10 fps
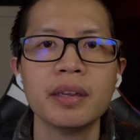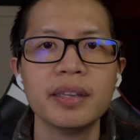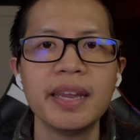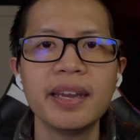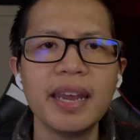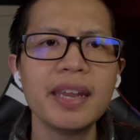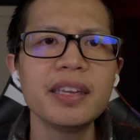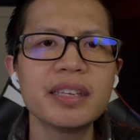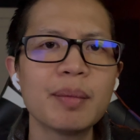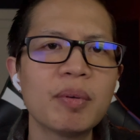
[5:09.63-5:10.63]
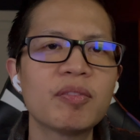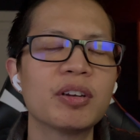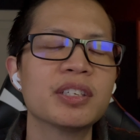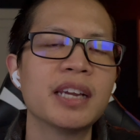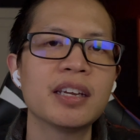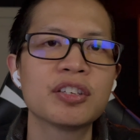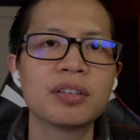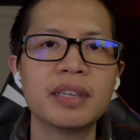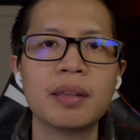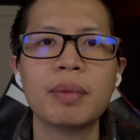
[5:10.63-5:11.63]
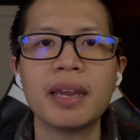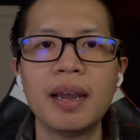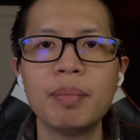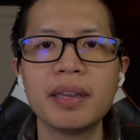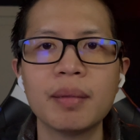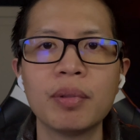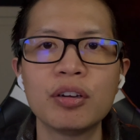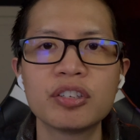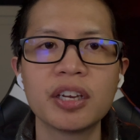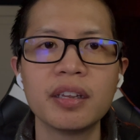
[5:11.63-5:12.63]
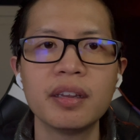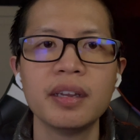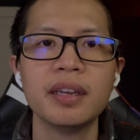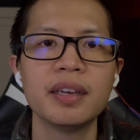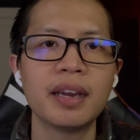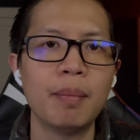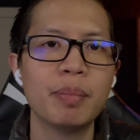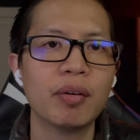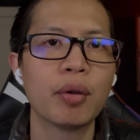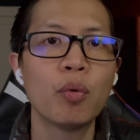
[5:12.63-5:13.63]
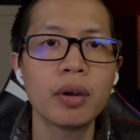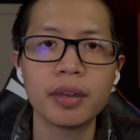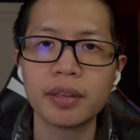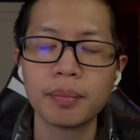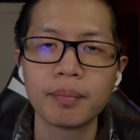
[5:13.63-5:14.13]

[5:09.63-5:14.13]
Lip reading: then any type of transaction that may happen in the blockchain can be rewarded.